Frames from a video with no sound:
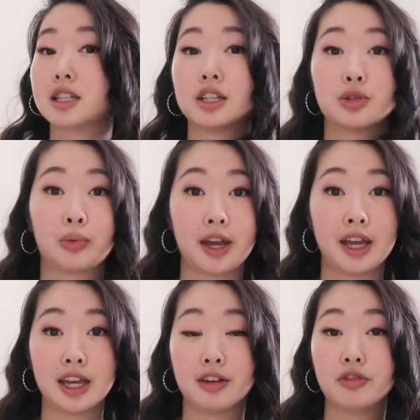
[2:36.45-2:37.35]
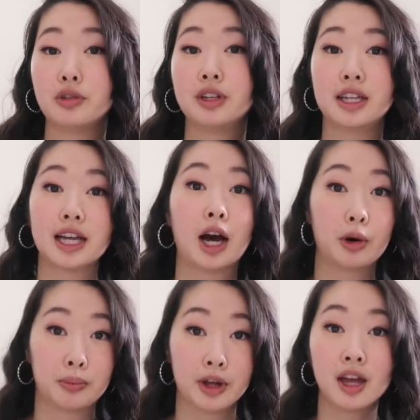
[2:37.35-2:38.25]
such way if you need
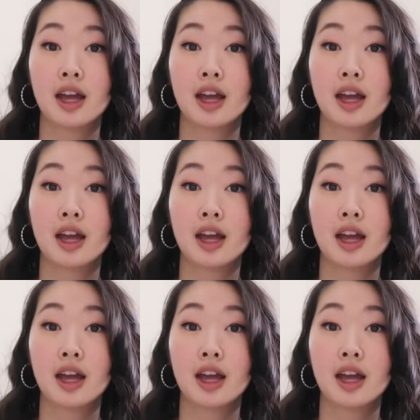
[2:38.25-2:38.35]
help.